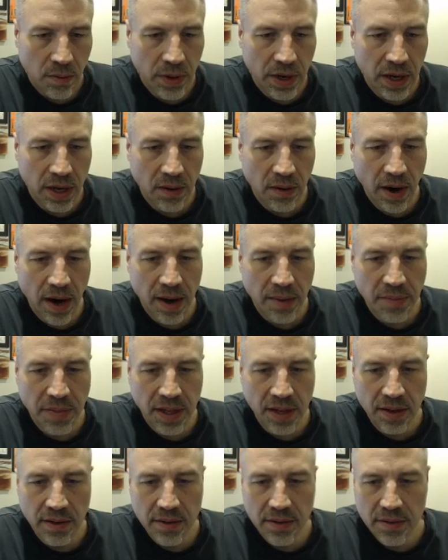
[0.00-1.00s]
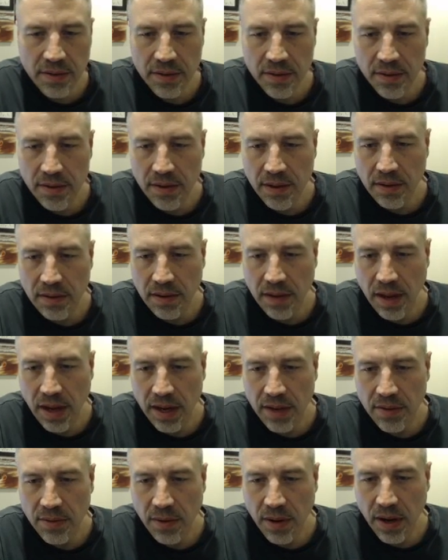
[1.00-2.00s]
grab these
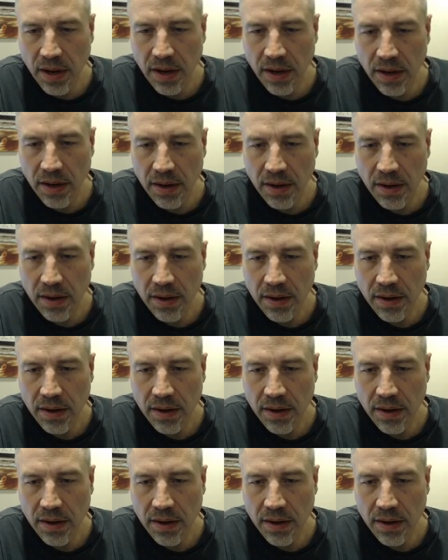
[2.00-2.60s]
lights right here.